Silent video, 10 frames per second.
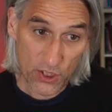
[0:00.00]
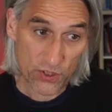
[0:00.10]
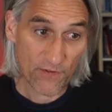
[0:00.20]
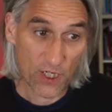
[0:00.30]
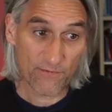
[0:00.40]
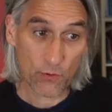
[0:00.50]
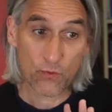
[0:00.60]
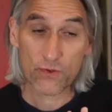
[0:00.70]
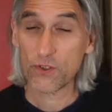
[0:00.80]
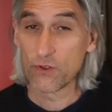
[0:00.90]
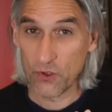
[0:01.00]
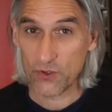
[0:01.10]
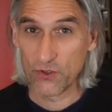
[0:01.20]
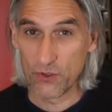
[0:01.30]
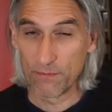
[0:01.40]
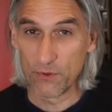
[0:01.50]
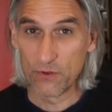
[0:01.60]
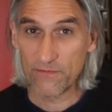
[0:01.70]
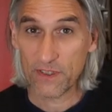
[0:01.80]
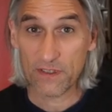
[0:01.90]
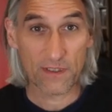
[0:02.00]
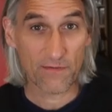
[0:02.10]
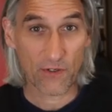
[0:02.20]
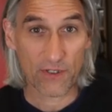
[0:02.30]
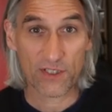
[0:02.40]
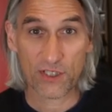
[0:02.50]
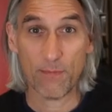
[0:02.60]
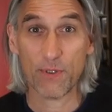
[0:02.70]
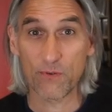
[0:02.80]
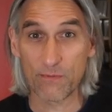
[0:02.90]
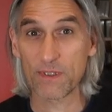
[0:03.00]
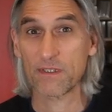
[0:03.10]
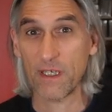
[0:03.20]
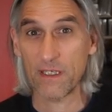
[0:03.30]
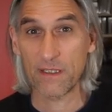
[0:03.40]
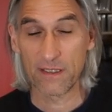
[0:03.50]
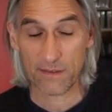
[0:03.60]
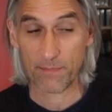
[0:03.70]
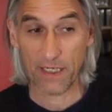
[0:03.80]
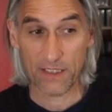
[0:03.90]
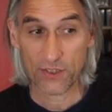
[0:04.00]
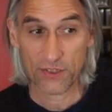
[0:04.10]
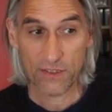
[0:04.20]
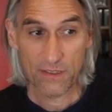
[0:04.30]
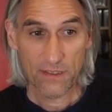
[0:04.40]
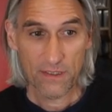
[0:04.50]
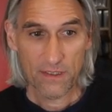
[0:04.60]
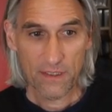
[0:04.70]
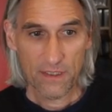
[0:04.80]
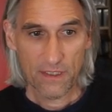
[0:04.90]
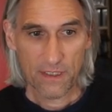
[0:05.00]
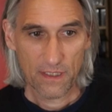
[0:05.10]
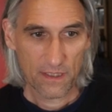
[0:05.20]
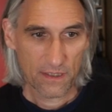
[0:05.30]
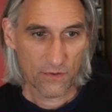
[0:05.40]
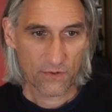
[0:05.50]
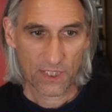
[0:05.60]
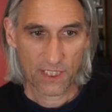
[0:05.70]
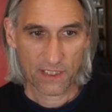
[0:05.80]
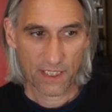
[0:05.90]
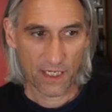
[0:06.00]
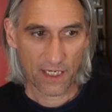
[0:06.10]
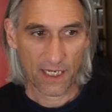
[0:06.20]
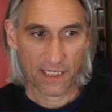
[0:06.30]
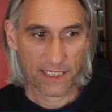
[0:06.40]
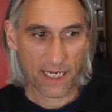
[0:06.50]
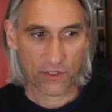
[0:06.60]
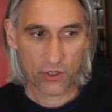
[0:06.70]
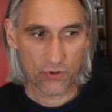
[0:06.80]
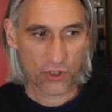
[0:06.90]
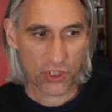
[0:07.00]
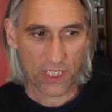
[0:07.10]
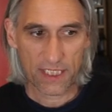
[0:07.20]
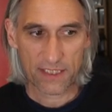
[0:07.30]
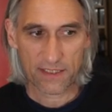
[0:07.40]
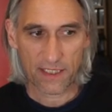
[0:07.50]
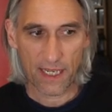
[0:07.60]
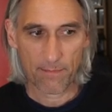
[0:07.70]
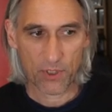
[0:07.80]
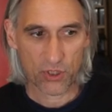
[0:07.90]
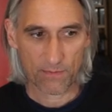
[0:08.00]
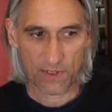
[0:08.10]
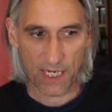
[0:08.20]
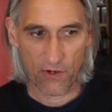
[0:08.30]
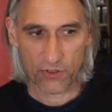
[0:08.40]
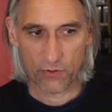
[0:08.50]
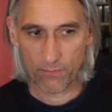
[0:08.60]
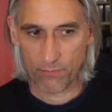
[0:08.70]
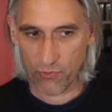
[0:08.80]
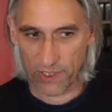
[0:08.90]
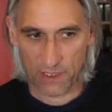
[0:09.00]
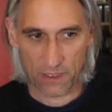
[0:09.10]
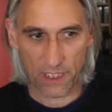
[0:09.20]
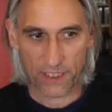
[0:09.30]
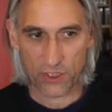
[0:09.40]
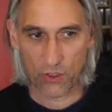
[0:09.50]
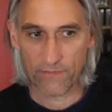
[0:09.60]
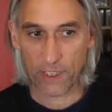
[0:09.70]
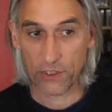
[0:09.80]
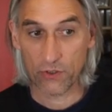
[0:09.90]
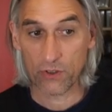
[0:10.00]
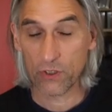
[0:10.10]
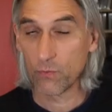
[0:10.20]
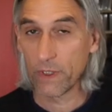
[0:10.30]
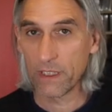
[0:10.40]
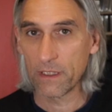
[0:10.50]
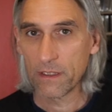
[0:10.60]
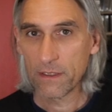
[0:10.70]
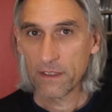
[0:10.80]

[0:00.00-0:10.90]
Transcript: h5 also not a good move. This is a very typical mistake in the Spanish. You take here and now you chase that bishop down. You bring the knight over and you're going to win